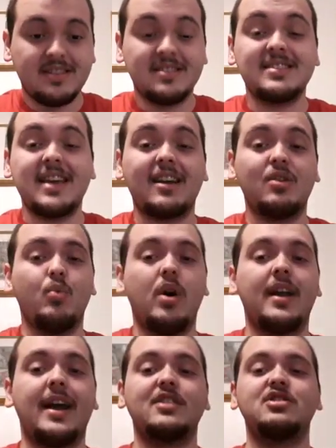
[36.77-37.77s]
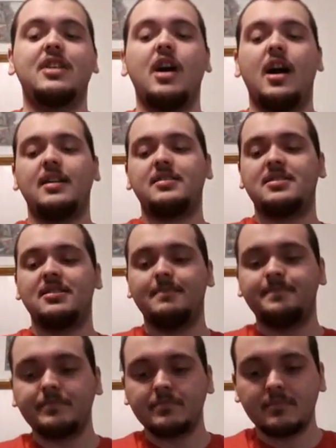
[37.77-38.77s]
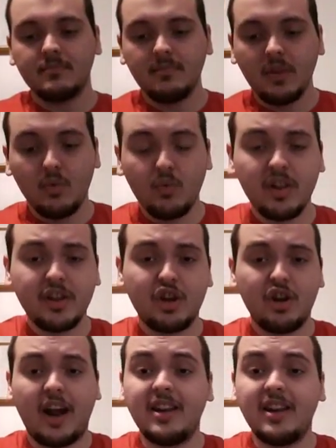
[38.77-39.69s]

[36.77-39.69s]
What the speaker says: And the second one I actually got really good.